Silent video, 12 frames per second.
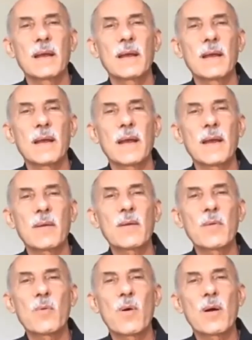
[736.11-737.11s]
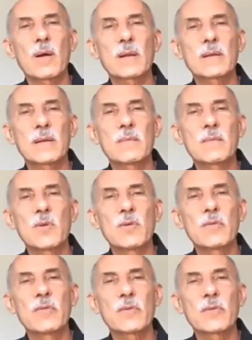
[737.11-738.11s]
how he walked and
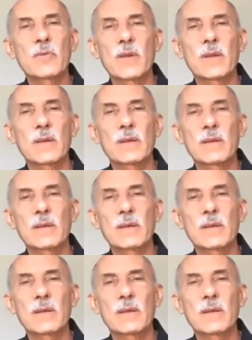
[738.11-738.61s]
moved through the